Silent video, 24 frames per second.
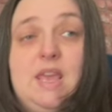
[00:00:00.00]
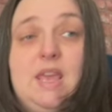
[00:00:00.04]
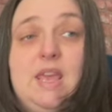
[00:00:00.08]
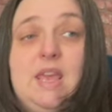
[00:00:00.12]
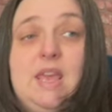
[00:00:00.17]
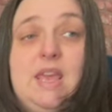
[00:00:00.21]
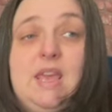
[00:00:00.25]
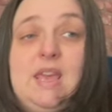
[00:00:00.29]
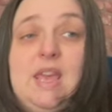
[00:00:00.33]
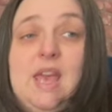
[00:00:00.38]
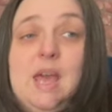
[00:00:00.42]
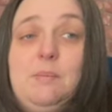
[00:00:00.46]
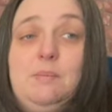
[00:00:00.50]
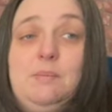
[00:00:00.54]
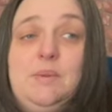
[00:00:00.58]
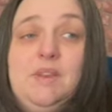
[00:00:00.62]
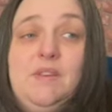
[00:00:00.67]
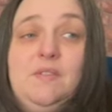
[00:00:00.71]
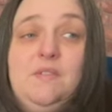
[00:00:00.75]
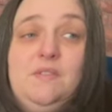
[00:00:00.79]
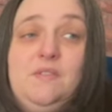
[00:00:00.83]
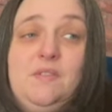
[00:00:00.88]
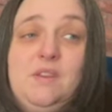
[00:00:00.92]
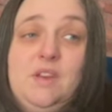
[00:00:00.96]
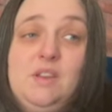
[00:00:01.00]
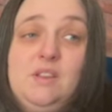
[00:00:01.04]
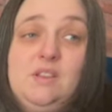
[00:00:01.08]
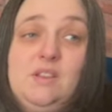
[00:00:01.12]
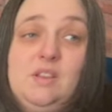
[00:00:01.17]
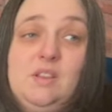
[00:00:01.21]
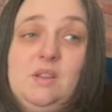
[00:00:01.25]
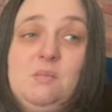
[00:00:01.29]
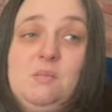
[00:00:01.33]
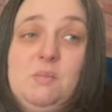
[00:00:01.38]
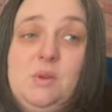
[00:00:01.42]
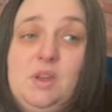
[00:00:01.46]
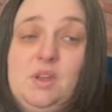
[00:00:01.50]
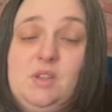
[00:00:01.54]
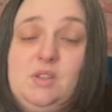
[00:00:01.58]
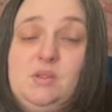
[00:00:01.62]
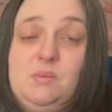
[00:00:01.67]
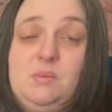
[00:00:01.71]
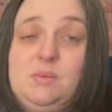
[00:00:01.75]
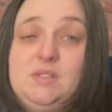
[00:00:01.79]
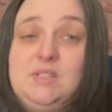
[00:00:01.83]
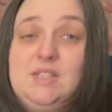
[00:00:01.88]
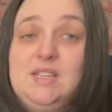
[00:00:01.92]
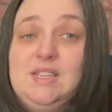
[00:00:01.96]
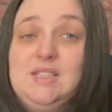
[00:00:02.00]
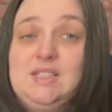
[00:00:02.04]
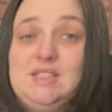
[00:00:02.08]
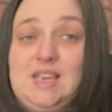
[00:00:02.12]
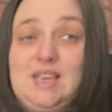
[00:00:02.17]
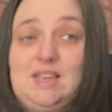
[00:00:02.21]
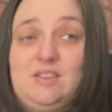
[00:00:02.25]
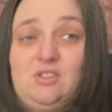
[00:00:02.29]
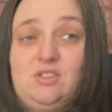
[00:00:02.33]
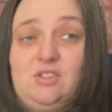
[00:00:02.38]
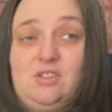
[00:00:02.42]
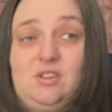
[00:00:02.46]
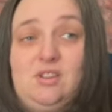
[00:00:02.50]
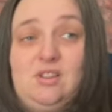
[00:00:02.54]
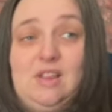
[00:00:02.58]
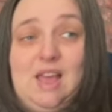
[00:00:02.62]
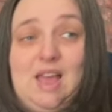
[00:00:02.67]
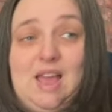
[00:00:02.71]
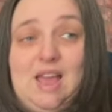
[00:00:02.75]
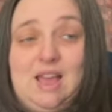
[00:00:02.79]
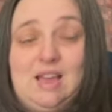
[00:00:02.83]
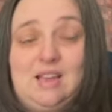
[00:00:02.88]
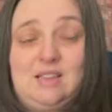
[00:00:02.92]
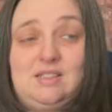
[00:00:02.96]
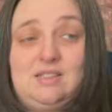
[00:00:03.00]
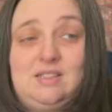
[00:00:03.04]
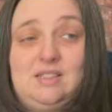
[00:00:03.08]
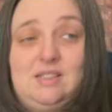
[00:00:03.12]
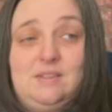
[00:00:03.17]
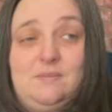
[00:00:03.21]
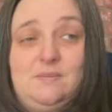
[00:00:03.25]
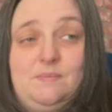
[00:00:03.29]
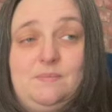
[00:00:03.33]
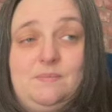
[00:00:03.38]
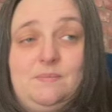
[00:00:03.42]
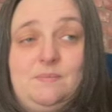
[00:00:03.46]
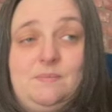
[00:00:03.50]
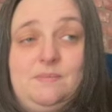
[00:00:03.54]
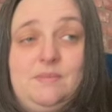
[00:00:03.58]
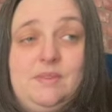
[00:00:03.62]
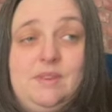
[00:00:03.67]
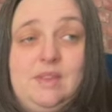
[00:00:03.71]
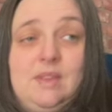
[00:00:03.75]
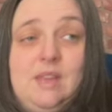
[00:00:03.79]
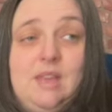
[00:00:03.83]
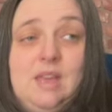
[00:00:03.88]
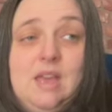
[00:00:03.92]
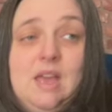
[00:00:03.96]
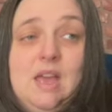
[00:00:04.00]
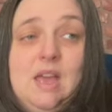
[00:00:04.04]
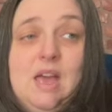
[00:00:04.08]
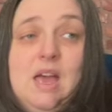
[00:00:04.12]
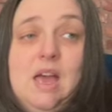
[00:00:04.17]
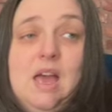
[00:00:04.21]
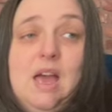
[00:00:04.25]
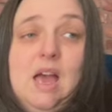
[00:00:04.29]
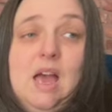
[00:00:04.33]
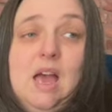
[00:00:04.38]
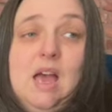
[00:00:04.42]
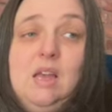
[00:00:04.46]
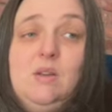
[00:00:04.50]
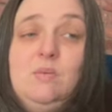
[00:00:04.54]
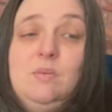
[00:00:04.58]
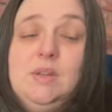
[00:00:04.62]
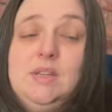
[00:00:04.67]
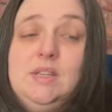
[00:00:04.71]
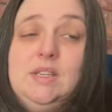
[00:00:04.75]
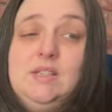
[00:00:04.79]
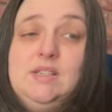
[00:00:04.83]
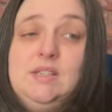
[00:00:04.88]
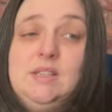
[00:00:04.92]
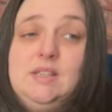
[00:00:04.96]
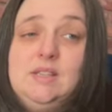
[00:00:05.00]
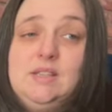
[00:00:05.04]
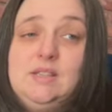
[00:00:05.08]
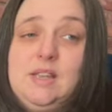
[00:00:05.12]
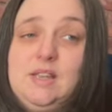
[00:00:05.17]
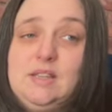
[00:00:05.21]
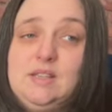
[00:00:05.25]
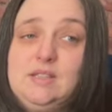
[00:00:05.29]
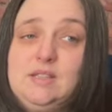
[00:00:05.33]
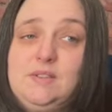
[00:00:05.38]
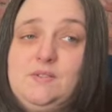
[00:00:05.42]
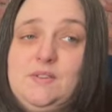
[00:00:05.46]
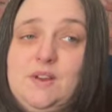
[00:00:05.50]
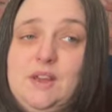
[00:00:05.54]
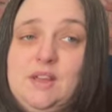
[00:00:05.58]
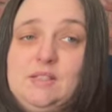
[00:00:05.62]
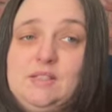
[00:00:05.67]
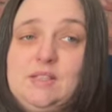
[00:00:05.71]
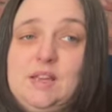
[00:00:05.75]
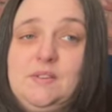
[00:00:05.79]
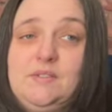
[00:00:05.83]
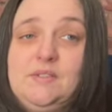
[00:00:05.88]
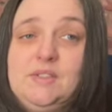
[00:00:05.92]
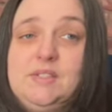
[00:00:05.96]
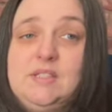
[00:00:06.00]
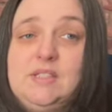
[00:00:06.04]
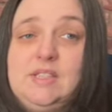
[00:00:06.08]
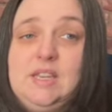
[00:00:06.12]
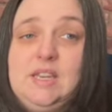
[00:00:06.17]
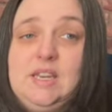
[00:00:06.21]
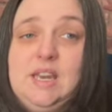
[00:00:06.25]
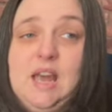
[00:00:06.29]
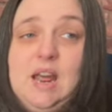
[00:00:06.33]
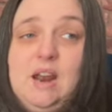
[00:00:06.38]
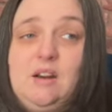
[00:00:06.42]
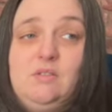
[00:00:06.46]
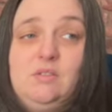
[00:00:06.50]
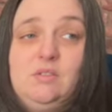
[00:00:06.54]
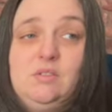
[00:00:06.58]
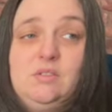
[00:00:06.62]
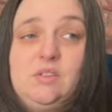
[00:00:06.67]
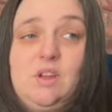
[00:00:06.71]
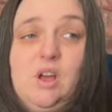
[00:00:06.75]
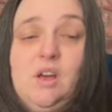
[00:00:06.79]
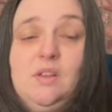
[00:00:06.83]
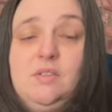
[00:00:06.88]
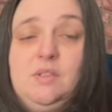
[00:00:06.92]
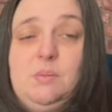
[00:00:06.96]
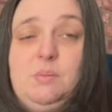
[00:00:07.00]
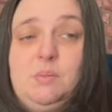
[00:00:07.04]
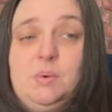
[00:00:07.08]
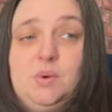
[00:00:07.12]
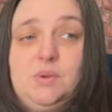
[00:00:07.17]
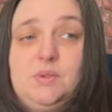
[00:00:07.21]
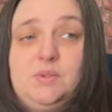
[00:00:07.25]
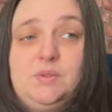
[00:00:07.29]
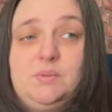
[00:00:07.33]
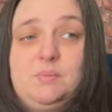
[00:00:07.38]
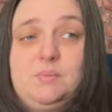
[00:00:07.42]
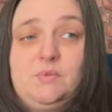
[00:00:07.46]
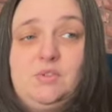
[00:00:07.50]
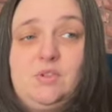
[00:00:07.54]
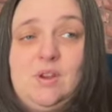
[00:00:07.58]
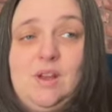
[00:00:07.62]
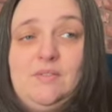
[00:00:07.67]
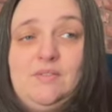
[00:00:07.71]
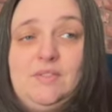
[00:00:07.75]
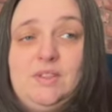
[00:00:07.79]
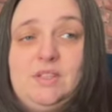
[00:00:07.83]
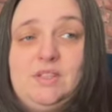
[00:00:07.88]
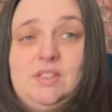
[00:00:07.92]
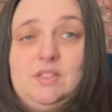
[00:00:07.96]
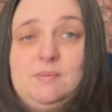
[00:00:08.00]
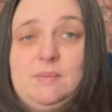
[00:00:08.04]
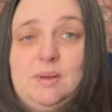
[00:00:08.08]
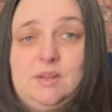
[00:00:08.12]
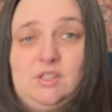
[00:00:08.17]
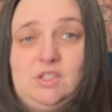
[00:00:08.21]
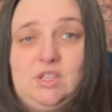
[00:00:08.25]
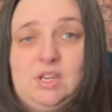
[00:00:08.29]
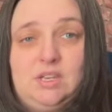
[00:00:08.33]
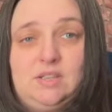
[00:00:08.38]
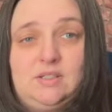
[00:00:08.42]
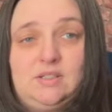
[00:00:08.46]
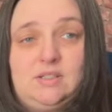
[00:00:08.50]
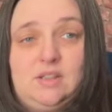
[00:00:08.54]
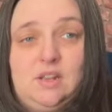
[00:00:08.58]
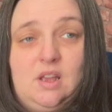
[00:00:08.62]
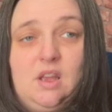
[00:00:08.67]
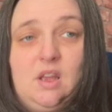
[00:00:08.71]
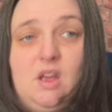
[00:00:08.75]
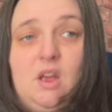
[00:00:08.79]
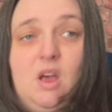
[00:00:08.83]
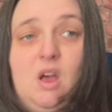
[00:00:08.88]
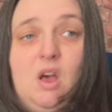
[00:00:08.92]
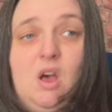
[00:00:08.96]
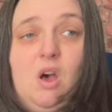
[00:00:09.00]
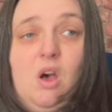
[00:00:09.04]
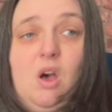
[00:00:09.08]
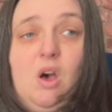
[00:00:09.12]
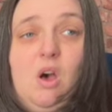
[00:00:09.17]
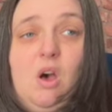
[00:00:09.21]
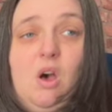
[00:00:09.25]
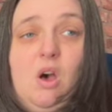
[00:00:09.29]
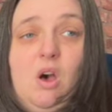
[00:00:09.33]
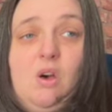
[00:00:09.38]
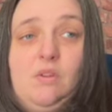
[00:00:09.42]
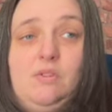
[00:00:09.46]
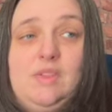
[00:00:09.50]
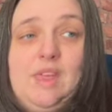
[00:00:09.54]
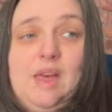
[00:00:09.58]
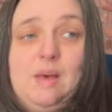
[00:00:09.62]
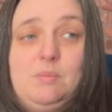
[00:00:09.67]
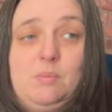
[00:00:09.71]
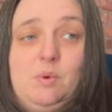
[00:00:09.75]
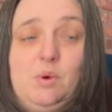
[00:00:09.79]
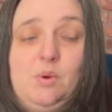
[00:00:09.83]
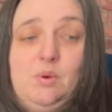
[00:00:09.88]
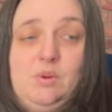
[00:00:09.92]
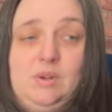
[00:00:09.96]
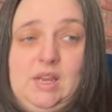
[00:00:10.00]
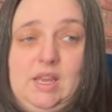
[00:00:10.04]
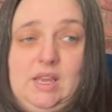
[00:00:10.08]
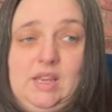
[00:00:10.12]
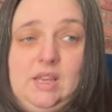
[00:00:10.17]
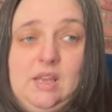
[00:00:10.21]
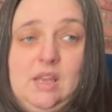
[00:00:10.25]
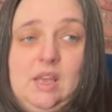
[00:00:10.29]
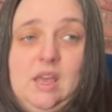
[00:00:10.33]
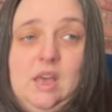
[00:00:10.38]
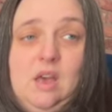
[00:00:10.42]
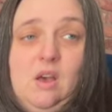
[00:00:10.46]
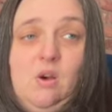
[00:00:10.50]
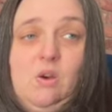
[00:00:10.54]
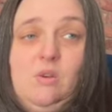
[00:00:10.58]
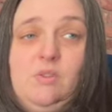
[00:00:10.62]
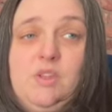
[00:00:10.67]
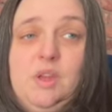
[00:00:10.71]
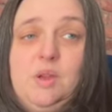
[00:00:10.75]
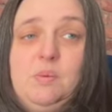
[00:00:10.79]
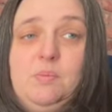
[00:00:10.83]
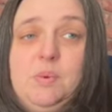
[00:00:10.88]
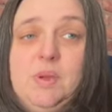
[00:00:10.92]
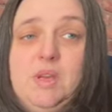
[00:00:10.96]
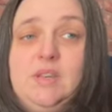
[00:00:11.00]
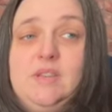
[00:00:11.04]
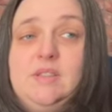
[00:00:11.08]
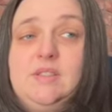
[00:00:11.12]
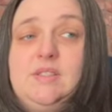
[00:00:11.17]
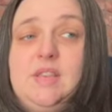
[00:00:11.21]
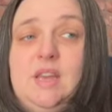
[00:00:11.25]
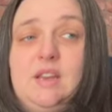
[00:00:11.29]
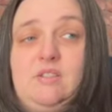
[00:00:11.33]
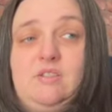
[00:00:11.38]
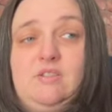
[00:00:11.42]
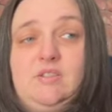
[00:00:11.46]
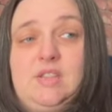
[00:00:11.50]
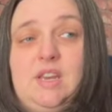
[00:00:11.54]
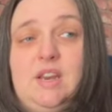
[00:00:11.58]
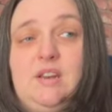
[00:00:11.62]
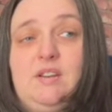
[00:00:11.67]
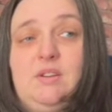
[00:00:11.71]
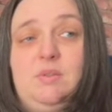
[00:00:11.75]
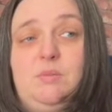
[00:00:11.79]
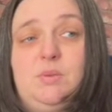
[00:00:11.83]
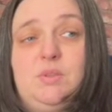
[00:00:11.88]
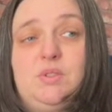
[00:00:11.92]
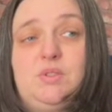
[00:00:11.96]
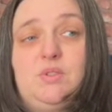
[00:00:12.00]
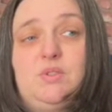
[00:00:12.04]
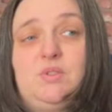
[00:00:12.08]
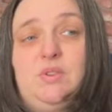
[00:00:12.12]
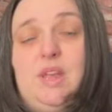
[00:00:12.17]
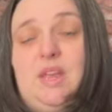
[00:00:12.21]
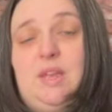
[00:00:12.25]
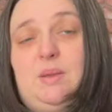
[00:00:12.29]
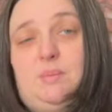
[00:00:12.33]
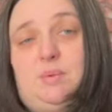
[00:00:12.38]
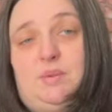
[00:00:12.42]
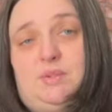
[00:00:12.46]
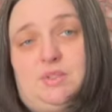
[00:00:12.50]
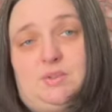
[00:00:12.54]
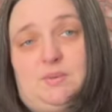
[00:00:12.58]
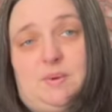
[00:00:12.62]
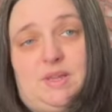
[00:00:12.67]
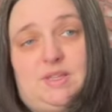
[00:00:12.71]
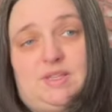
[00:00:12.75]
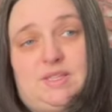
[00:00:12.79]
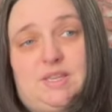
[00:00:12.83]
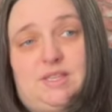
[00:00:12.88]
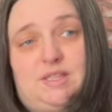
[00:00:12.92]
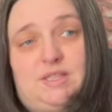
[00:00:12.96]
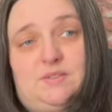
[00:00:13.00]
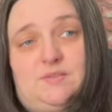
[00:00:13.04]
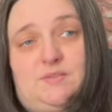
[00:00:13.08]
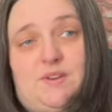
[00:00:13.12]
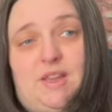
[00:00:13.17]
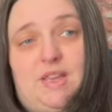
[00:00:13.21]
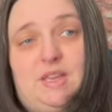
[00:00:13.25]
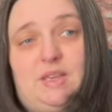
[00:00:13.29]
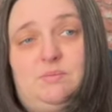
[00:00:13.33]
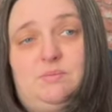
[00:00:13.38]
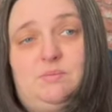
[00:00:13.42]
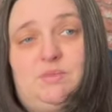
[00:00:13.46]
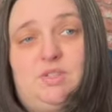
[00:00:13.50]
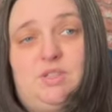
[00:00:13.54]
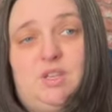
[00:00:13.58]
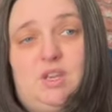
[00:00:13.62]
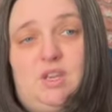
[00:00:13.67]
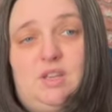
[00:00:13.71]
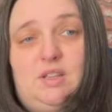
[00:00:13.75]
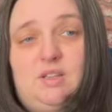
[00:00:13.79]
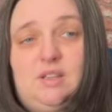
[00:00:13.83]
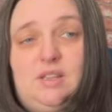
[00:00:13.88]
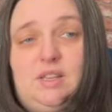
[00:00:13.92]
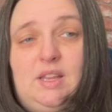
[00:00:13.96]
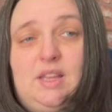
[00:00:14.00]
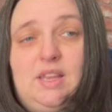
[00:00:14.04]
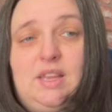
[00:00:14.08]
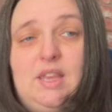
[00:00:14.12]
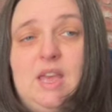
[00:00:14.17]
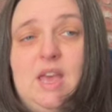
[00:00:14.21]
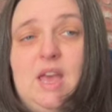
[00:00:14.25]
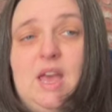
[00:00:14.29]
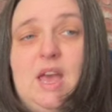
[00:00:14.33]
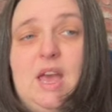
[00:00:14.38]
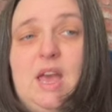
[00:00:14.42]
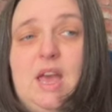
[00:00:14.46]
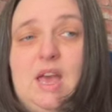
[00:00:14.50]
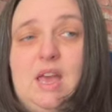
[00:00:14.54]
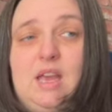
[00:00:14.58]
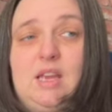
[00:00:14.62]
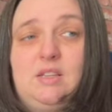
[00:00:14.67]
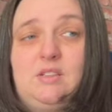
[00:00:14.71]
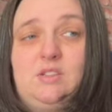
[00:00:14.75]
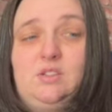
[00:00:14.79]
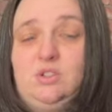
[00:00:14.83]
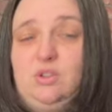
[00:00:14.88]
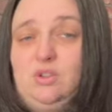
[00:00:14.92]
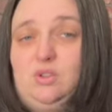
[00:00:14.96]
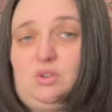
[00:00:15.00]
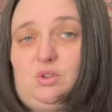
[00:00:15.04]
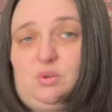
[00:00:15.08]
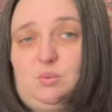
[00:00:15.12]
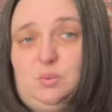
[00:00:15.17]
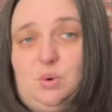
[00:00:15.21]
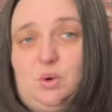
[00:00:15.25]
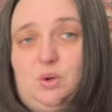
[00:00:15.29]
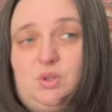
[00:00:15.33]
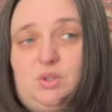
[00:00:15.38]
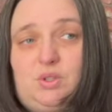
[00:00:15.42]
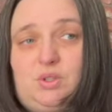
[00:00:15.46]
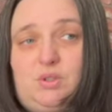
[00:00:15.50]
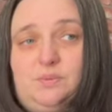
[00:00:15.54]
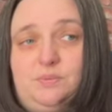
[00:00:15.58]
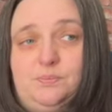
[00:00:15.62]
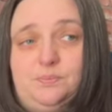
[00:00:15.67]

It can be inferred that the murder was an intentional act. Eyewitnesses testified to having seen Harold on the bus travelling to Manchester on that morning although Bernard's secretary was unable to identify him certainly as George Wood.